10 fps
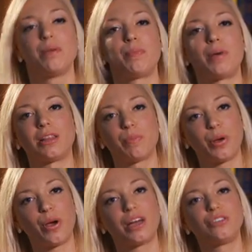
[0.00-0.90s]
but the
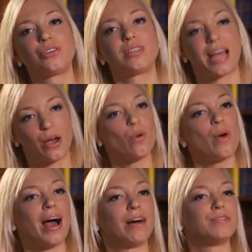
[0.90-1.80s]
per 100 they all
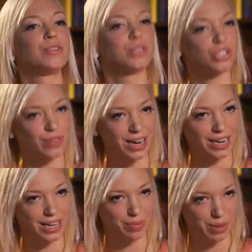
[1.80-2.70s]
have, so it's
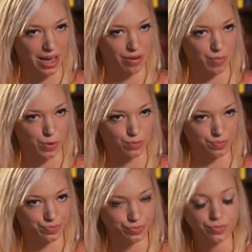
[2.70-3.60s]
directly comparable.
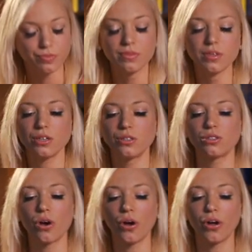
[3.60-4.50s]

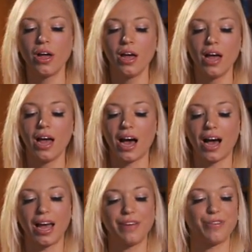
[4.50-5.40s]
So
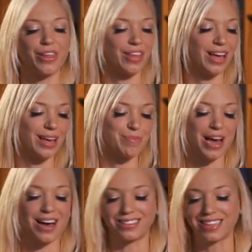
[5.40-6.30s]
if we're thinking
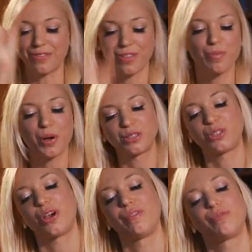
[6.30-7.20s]
about, say for the per
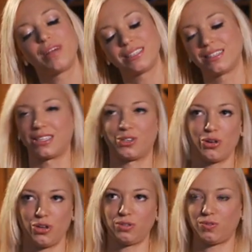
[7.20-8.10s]
serve, the reason that's
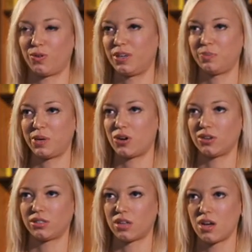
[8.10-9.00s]
not useful is
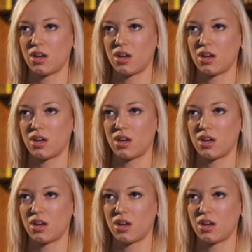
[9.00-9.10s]
because